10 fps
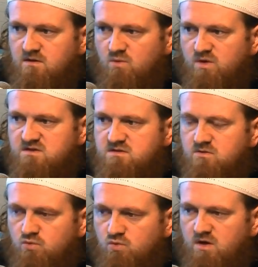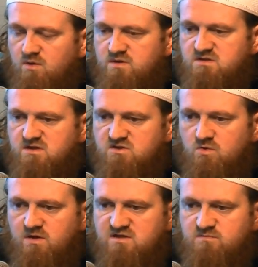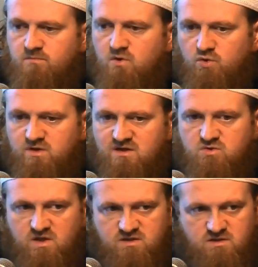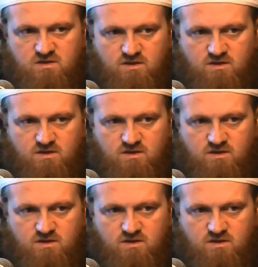Once the ruh, once the soul has been blown into that